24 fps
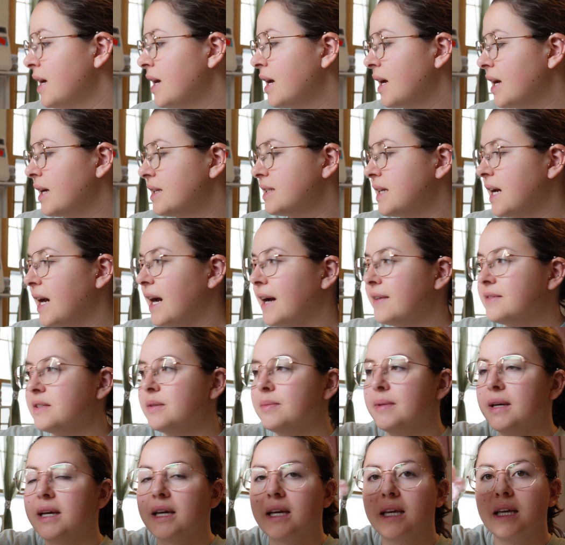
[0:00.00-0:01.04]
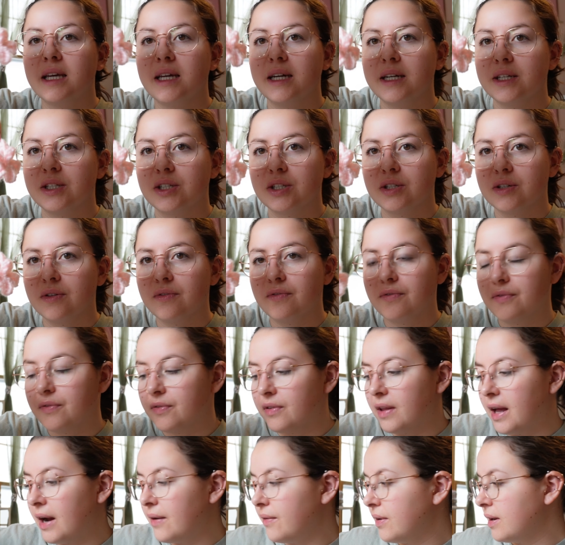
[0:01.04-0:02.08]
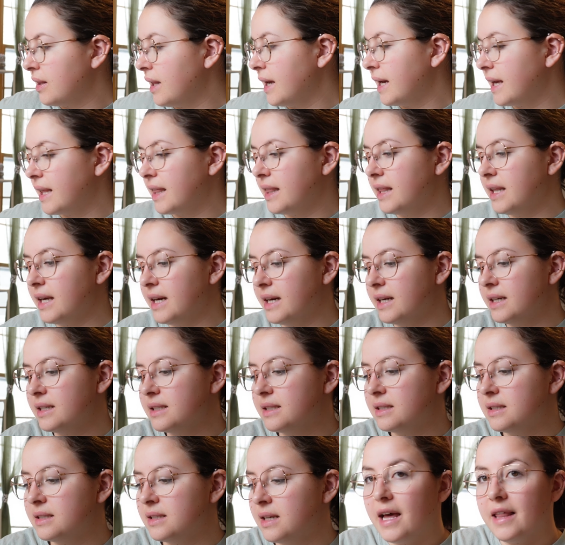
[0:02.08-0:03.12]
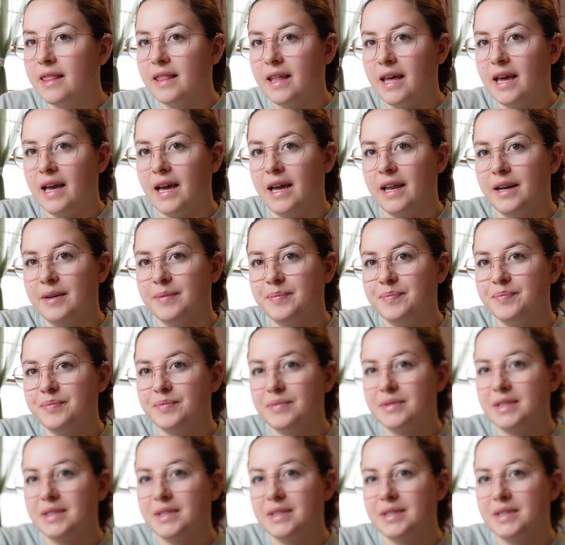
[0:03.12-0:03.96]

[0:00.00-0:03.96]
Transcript: because I have to make each flower like this and then